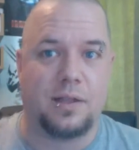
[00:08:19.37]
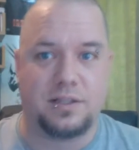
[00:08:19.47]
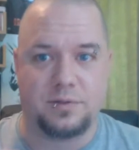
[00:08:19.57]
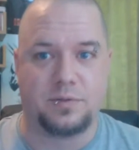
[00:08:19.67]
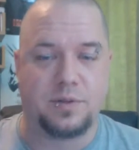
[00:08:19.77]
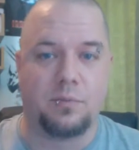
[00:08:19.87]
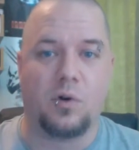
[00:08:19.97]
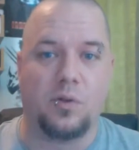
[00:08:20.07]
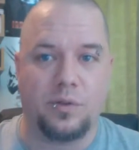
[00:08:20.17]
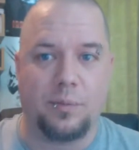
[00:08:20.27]
as the
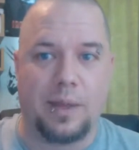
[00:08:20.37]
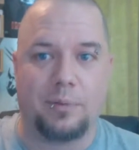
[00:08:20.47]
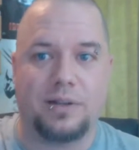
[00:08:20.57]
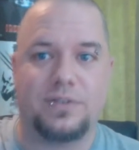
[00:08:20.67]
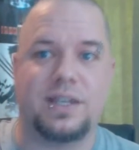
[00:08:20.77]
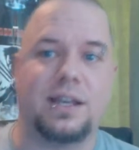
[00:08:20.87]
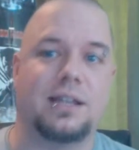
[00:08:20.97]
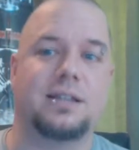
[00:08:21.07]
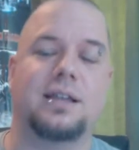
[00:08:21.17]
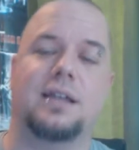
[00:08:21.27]
more people have
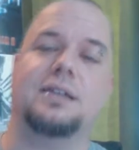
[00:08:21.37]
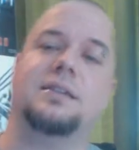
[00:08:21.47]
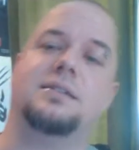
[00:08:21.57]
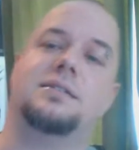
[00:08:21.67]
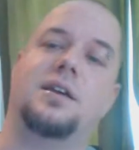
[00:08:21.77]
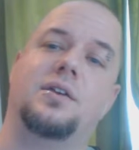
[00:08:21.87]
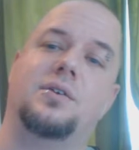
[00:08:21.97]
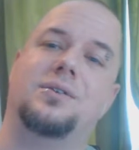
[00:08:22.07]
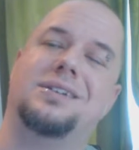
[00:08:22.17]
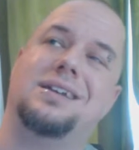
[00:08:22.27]
seen it, and
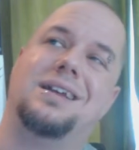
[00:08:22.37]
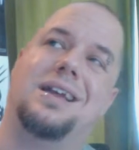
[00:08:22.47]
so